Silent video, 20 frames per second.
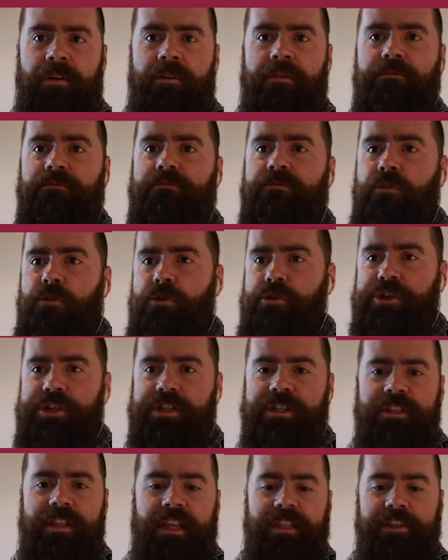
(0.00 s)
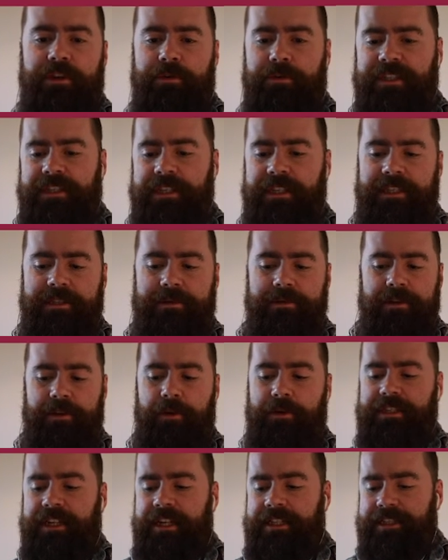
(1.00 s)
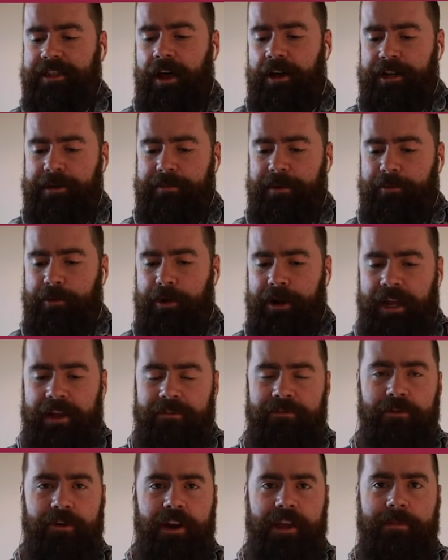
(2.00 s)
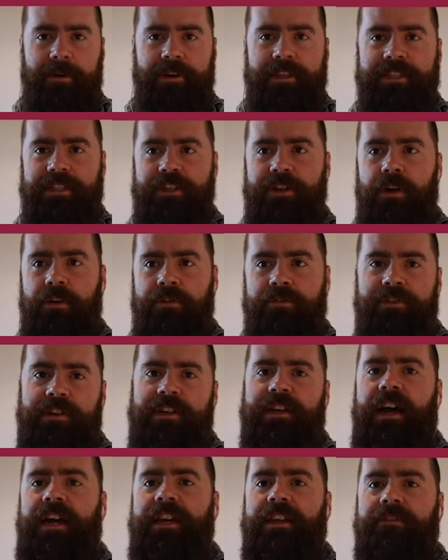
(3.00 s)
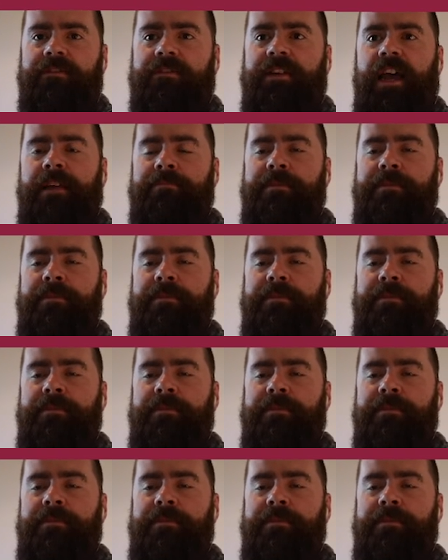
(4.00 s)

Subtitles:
version that isn't it it's not going to be working fully, but it's enough to kind of get